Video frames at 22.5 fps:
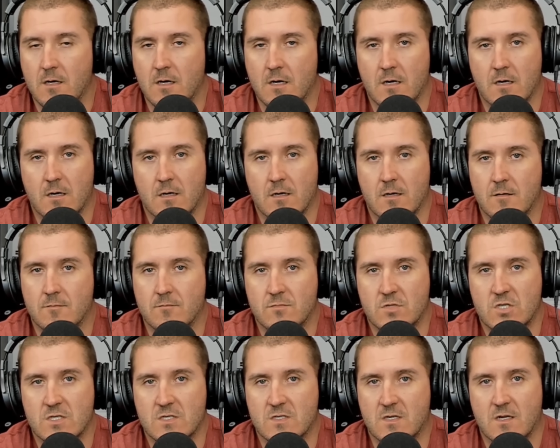Um,
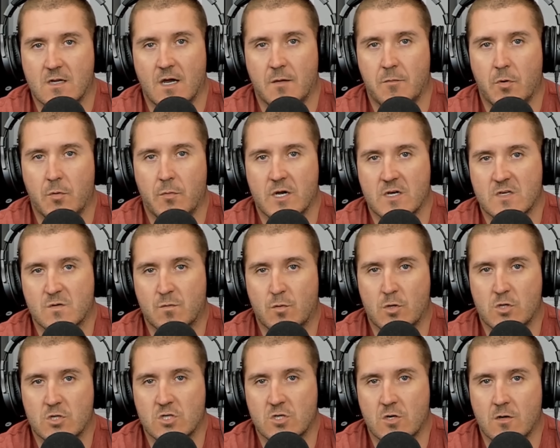just a couple bucks
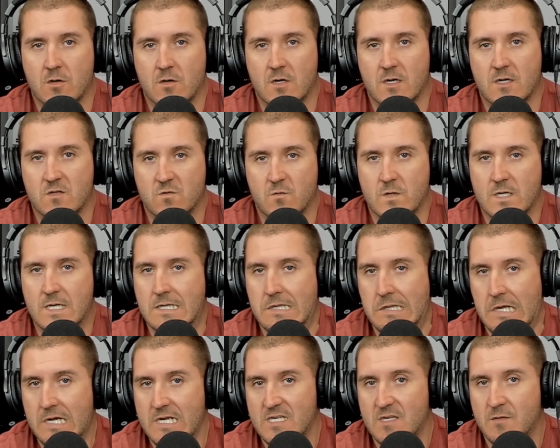per shirt is what
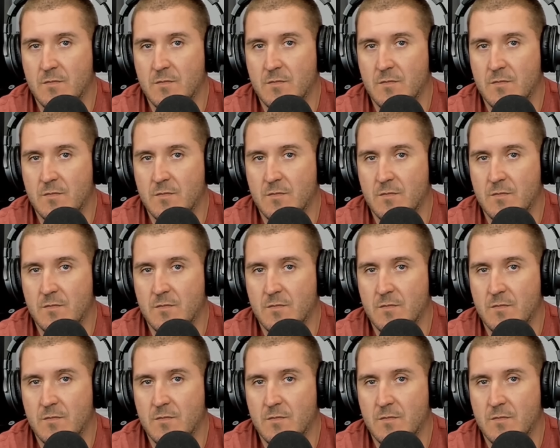I'd like